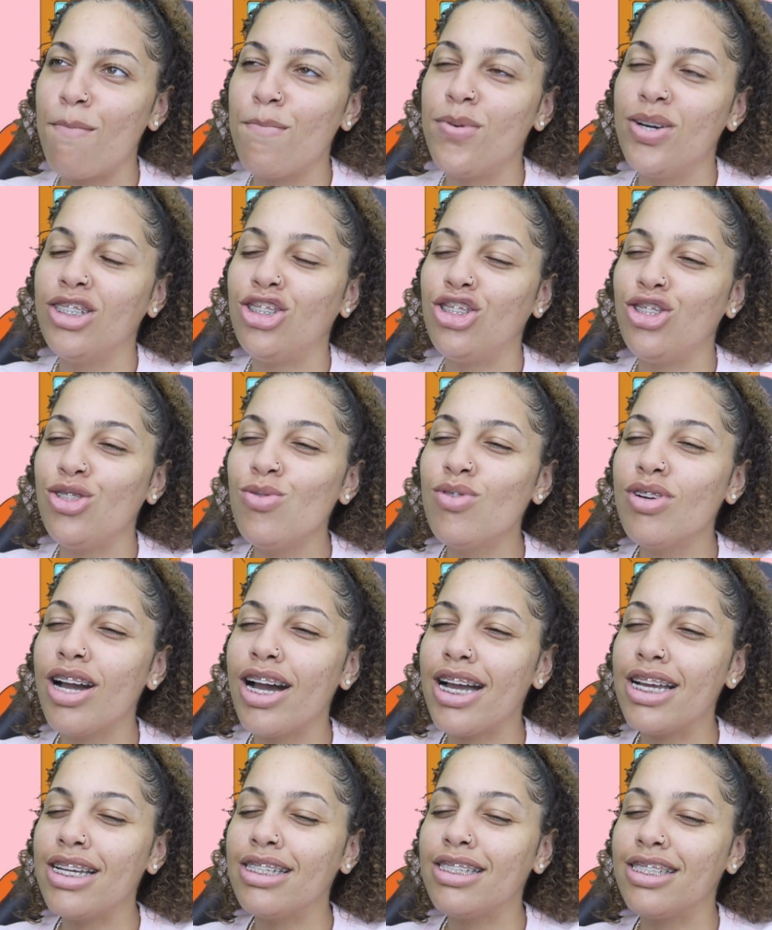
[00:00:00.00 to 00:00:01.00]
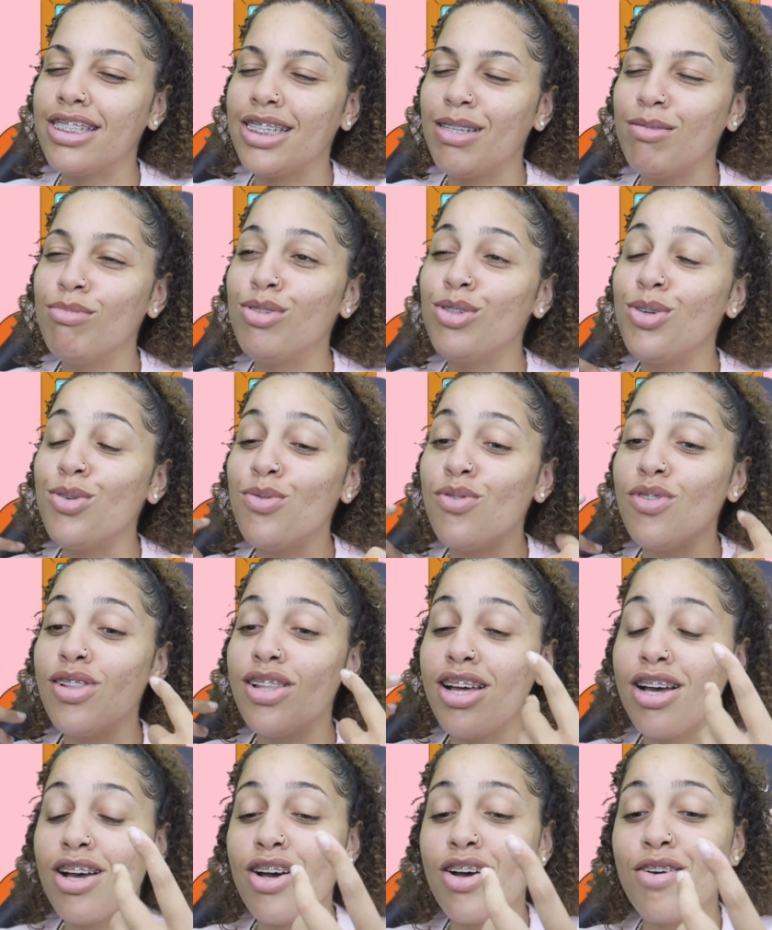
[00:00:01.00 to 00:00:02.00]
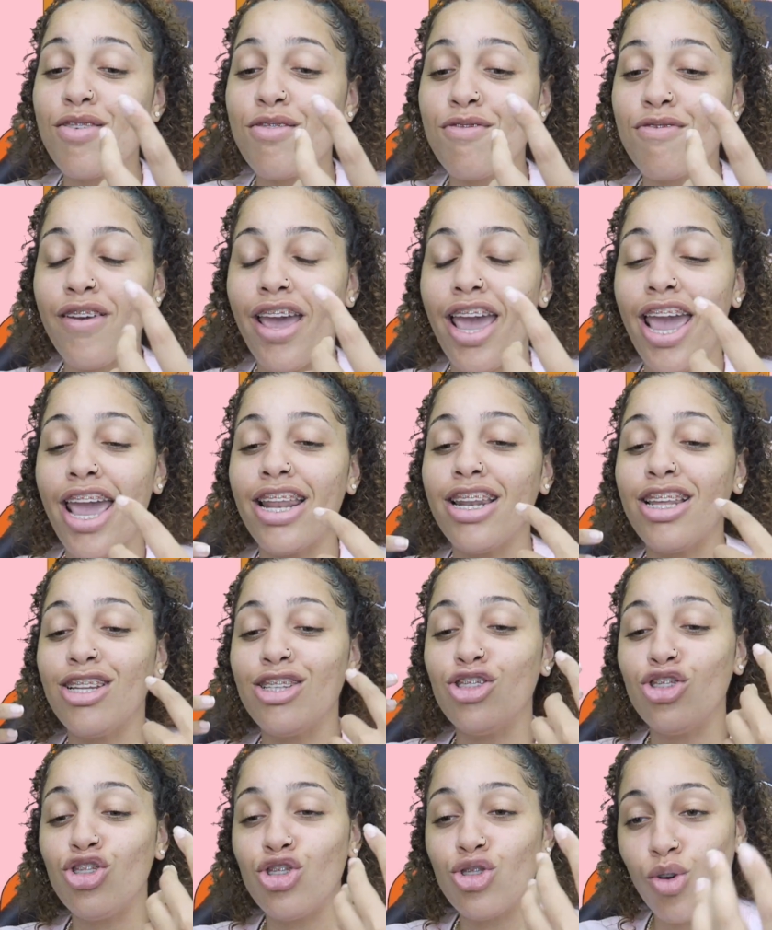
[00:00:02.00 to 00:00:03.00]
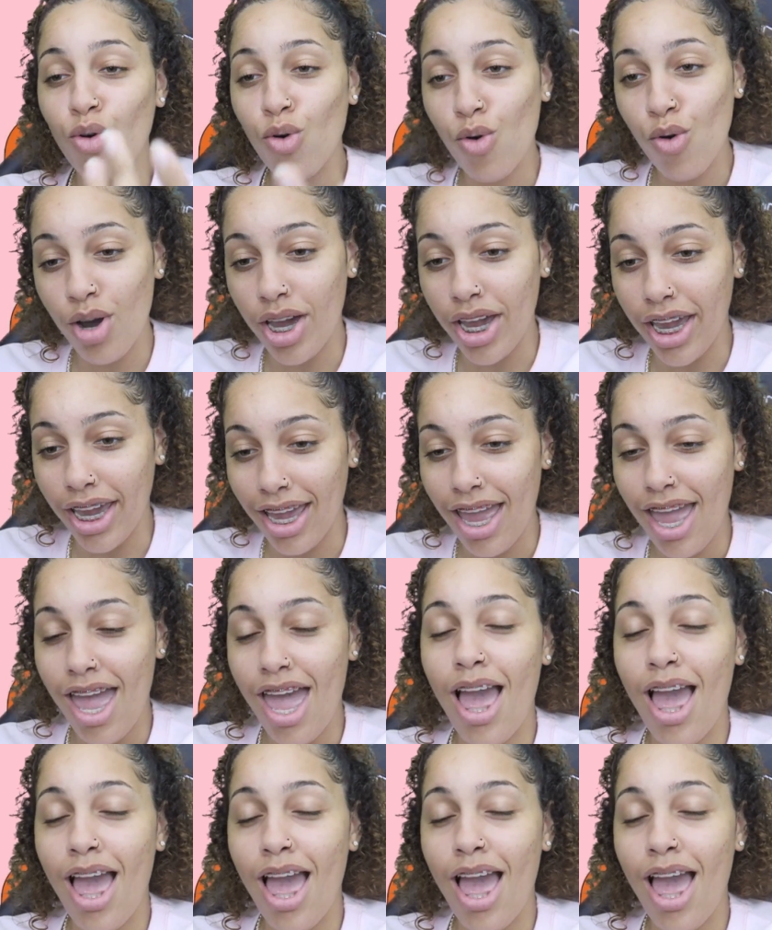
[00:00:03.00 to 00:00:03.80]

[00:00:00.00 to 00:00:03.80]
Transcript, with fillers: but you guys seem to love and enjoy